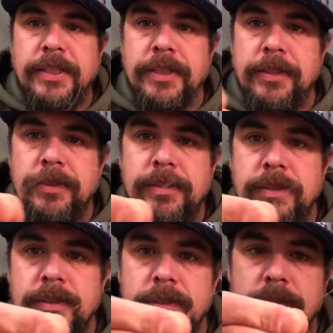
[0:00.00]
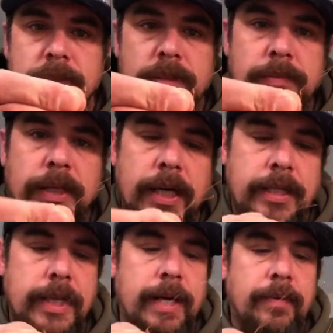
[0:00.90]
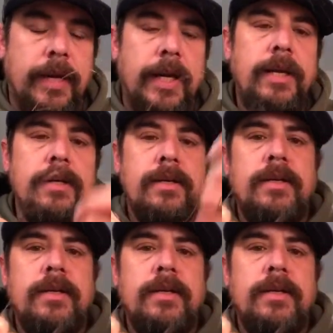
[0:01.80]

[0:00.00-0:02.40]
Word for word: to use. So we got that ready.